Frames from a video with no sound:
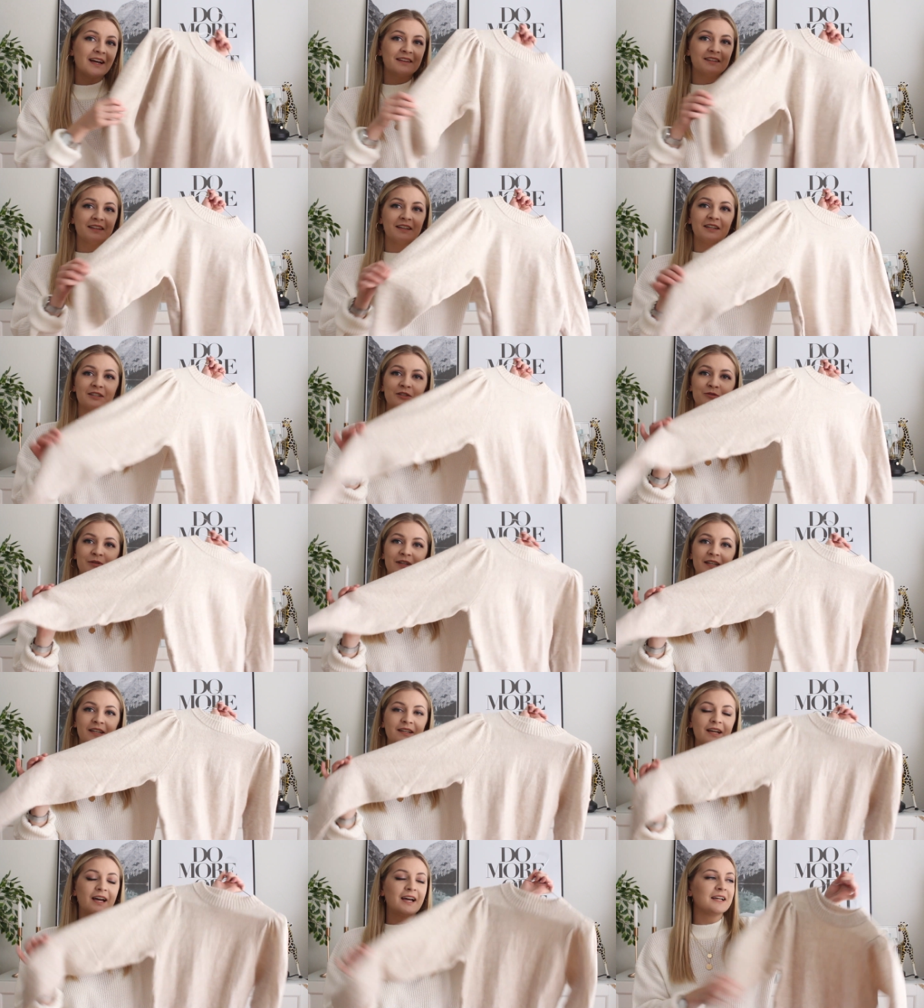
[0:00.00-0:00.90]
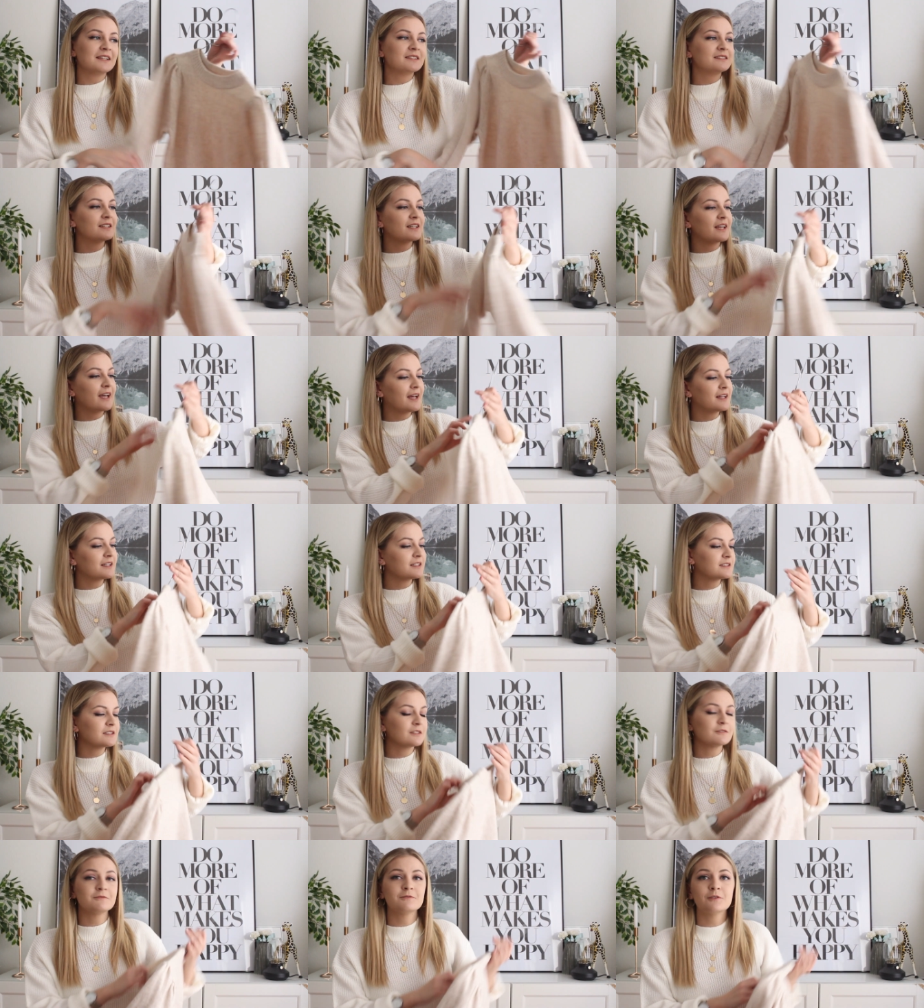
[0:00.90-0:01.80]
I think it's really nice. Again,
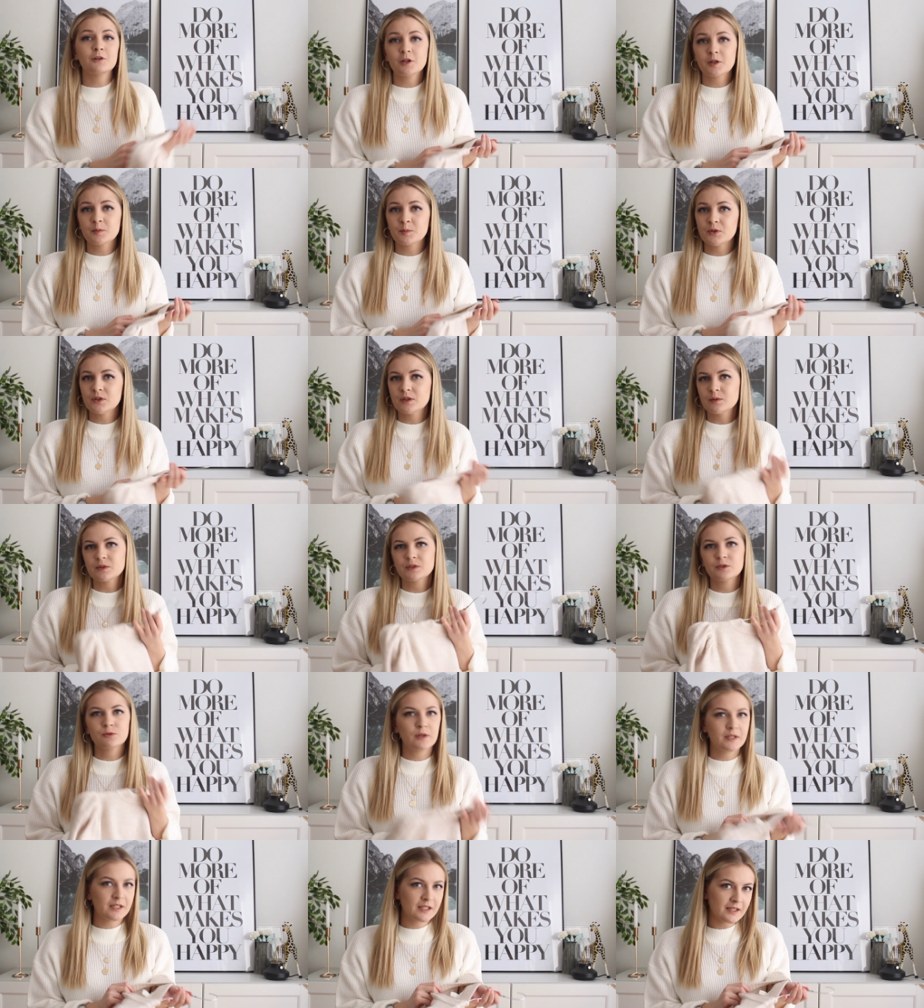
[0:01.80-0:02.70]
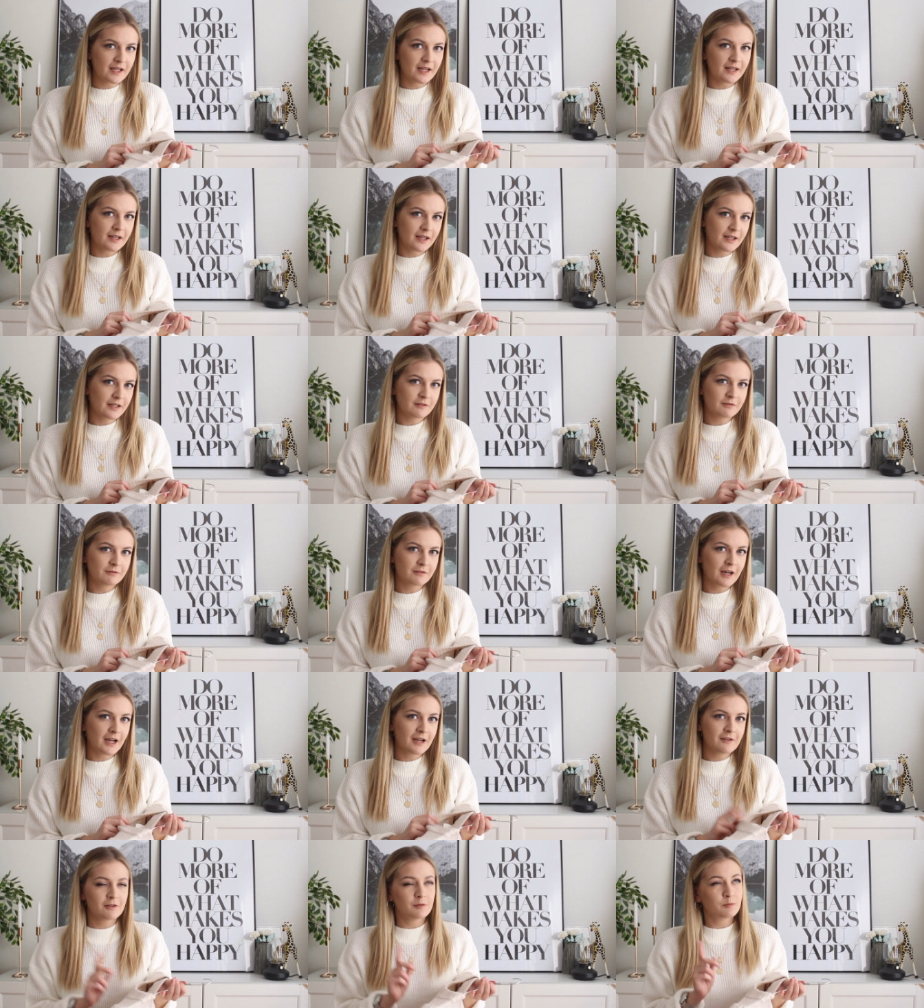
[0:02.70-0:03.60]
it's affordable. It was
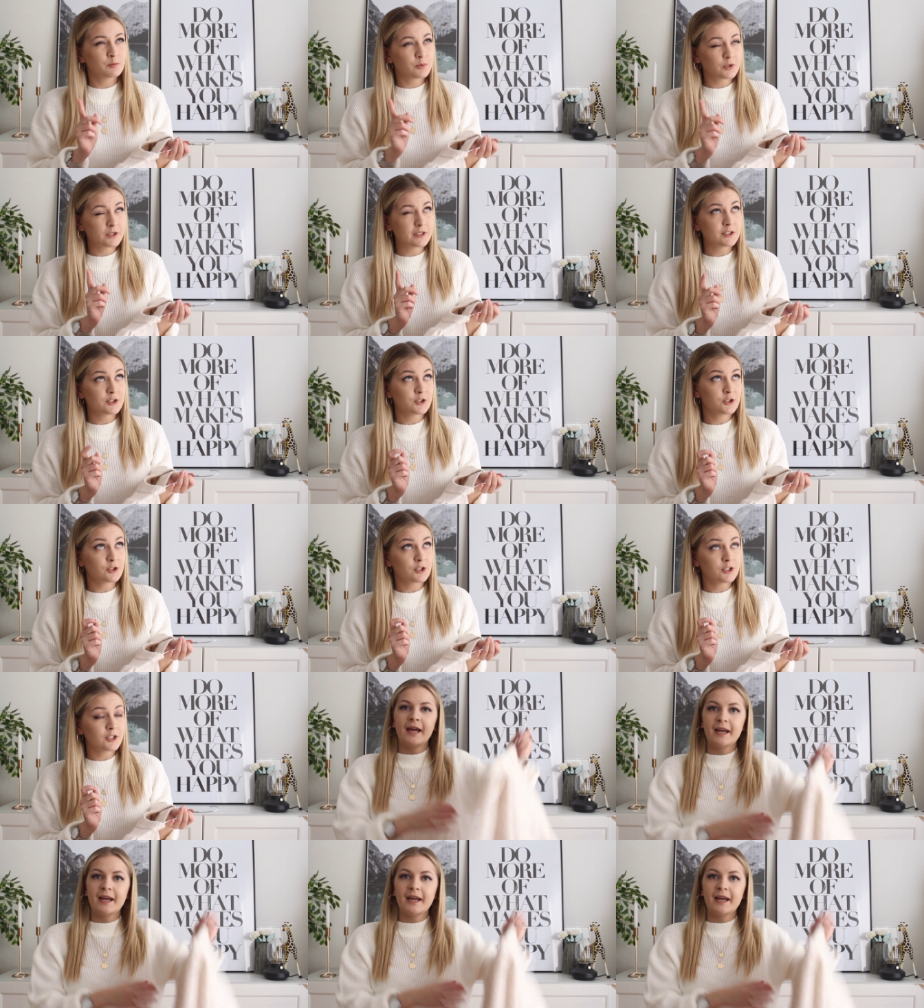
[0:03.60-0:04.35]
$29.95, I'm pretty sure.